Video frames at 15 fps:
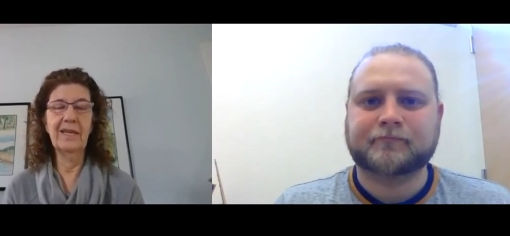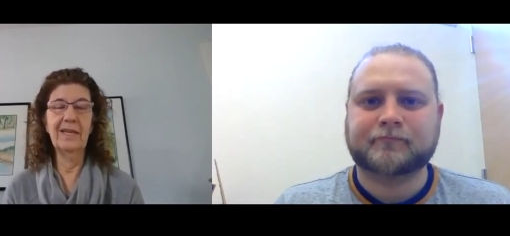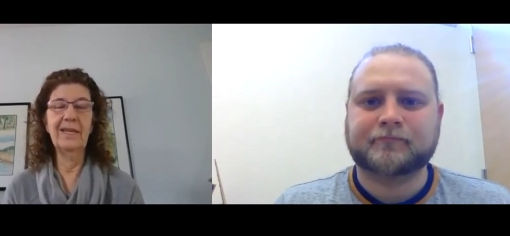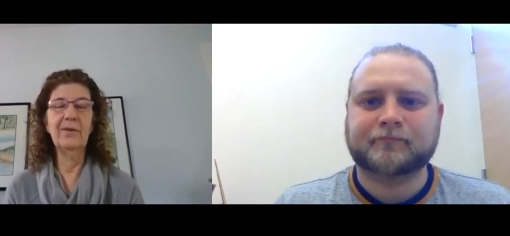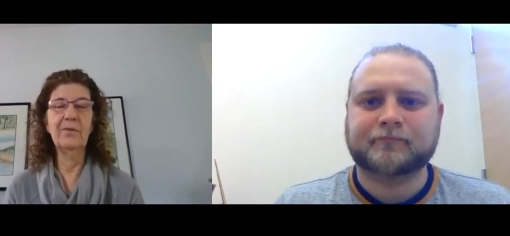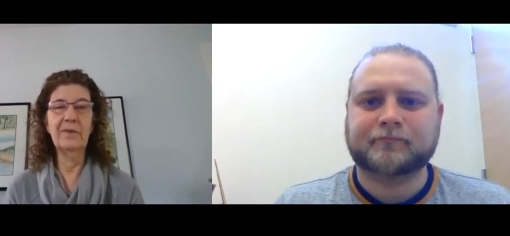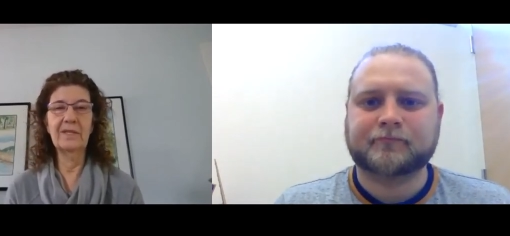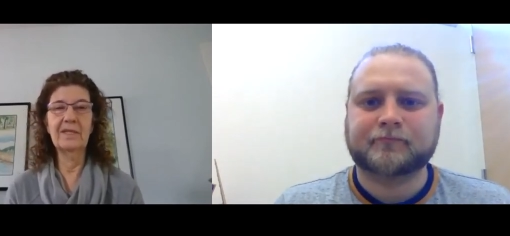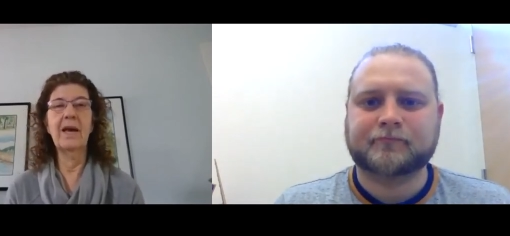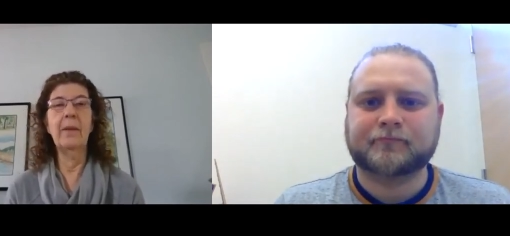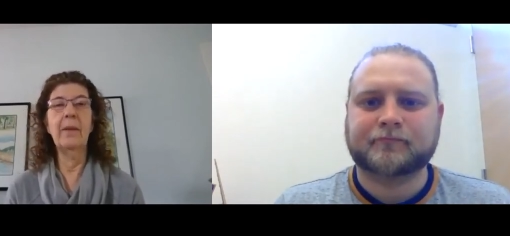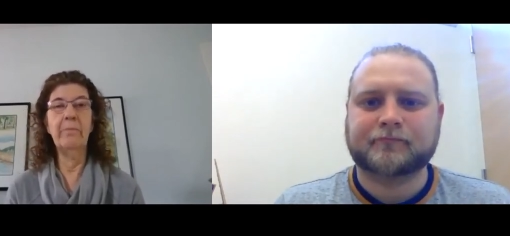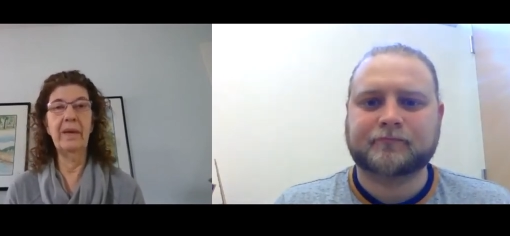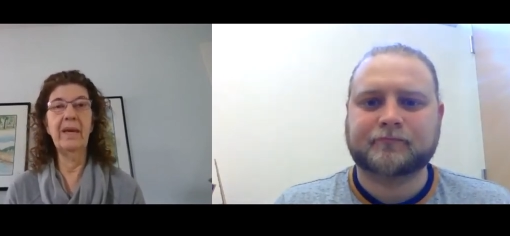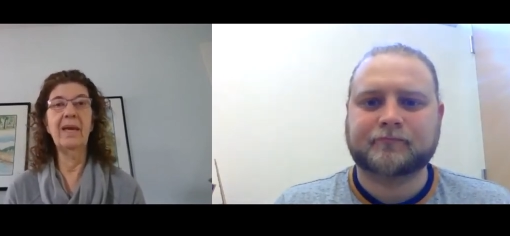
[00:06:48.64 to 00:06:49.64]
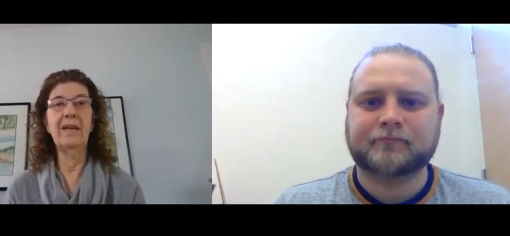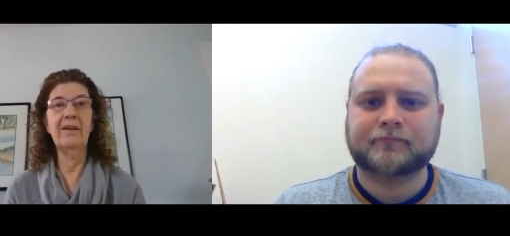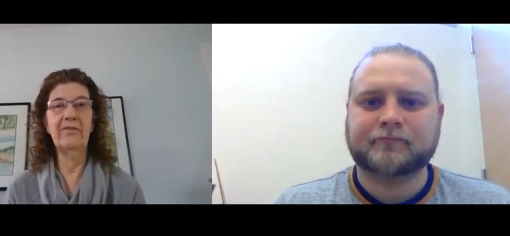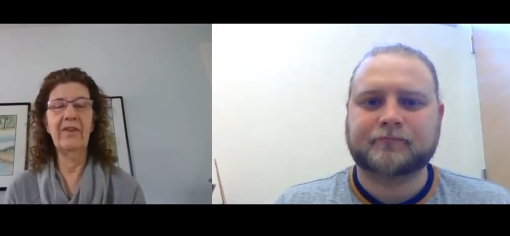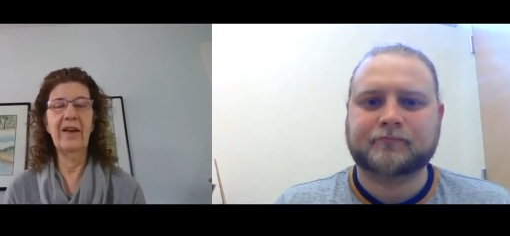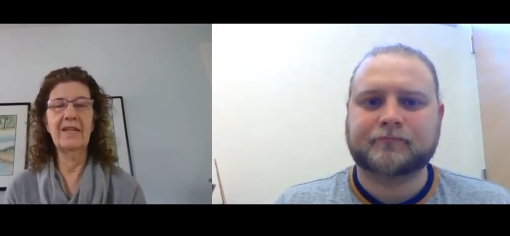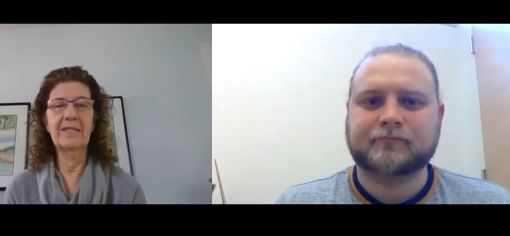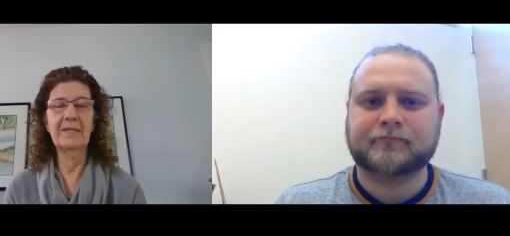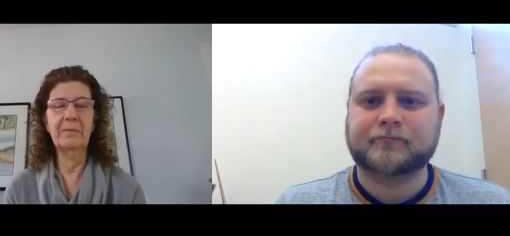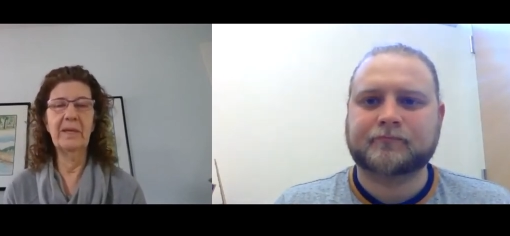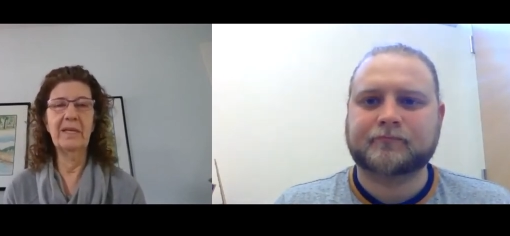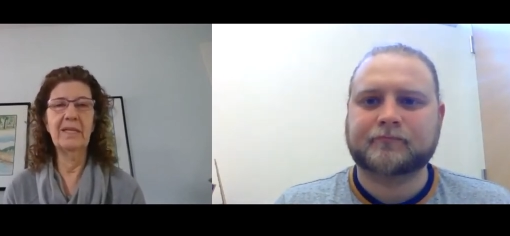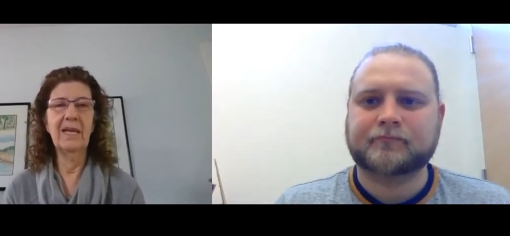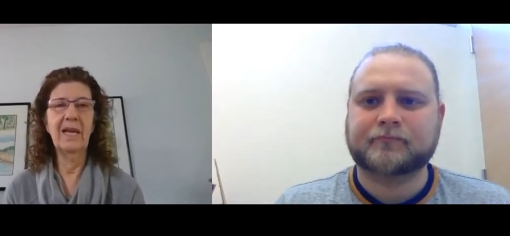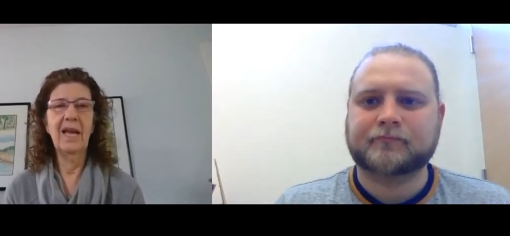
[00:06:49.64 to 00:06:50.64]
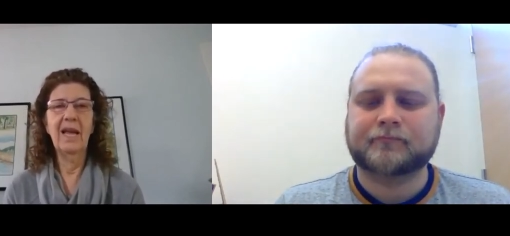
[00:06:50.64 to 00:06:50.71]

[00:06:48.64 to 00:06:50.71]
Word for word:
Speaker 1: and it was a big investment.